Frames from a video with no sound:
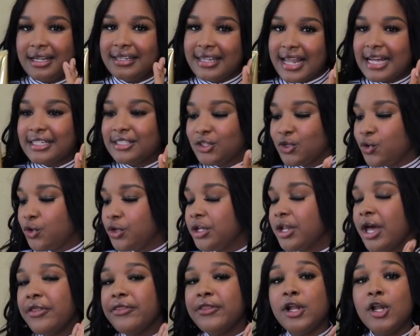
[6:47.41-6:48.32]
That's
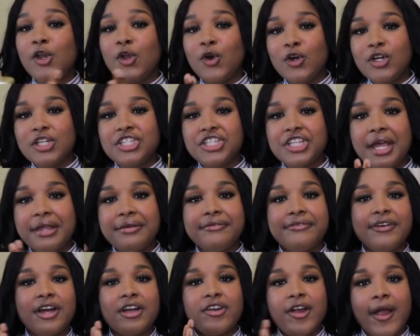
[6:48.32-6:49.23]
good. The lotion
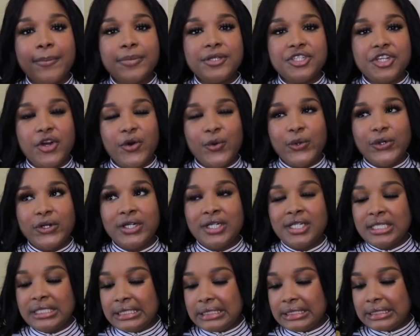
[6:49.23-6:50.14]
for Rapture
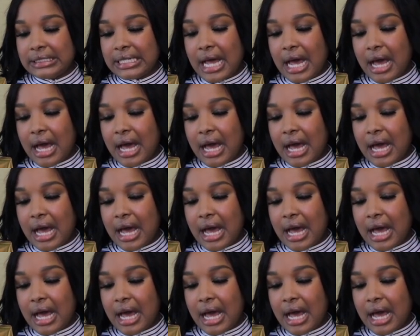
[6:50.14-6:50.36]
was